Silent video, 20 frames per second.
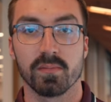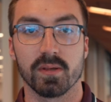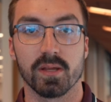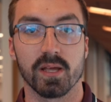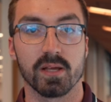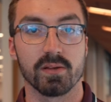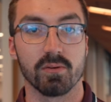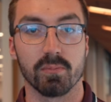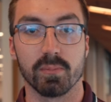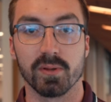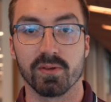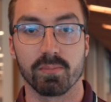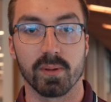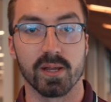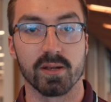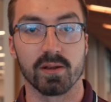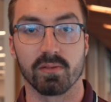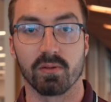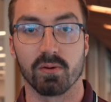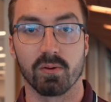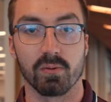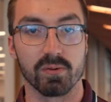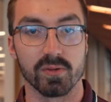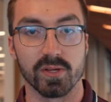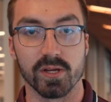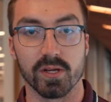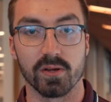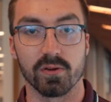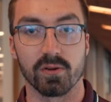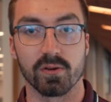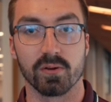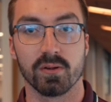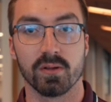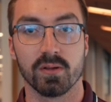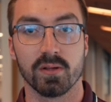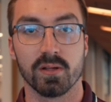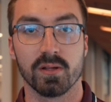yeah, you'll be spending the whole year